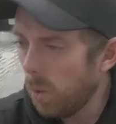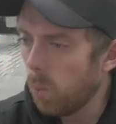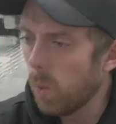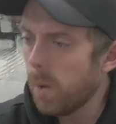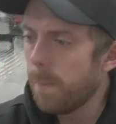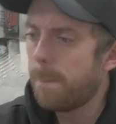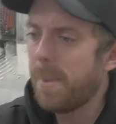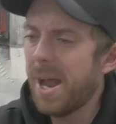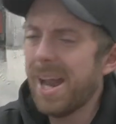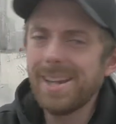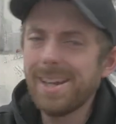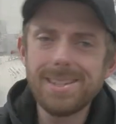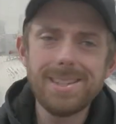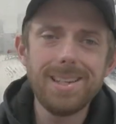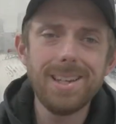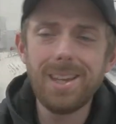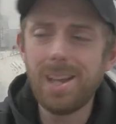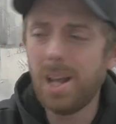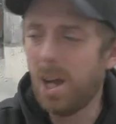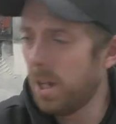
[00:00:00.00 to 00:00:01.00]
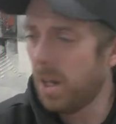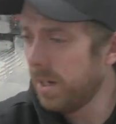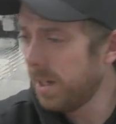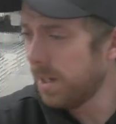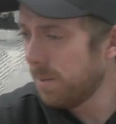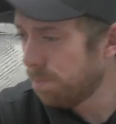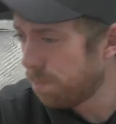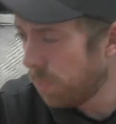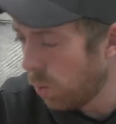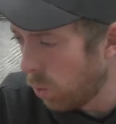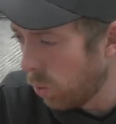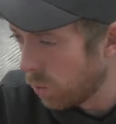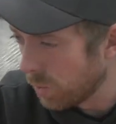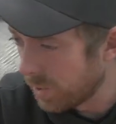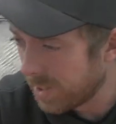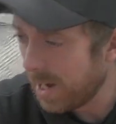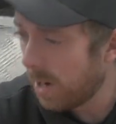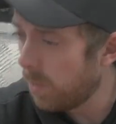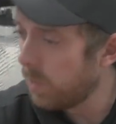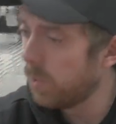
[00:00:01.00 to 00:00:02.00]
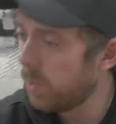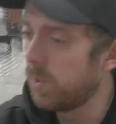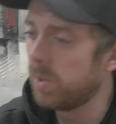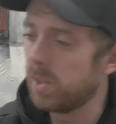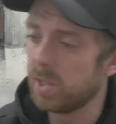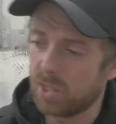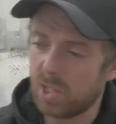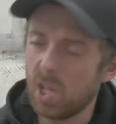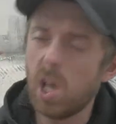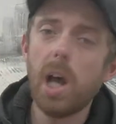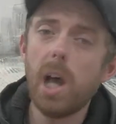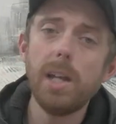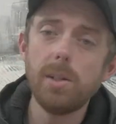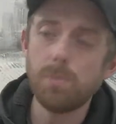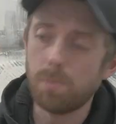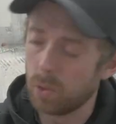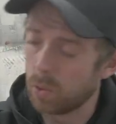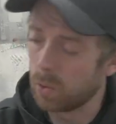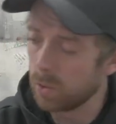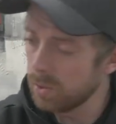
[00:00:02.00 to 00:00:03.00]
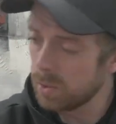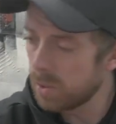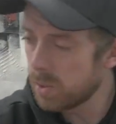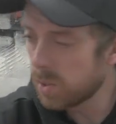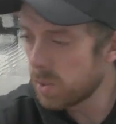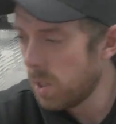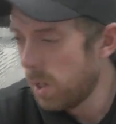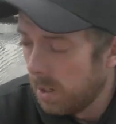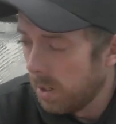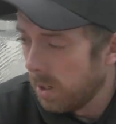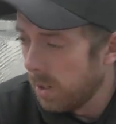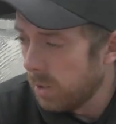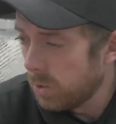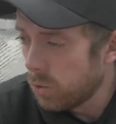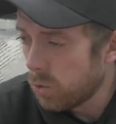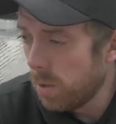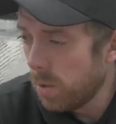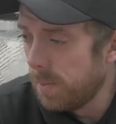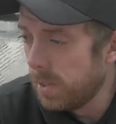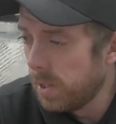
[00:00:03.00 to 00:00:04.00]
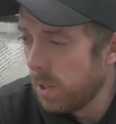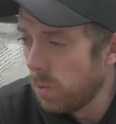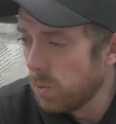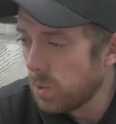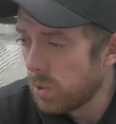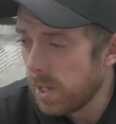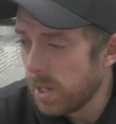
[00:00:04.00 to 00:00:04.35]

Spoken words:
We're back to cutting boards. Now we're doing the side boards, trimming those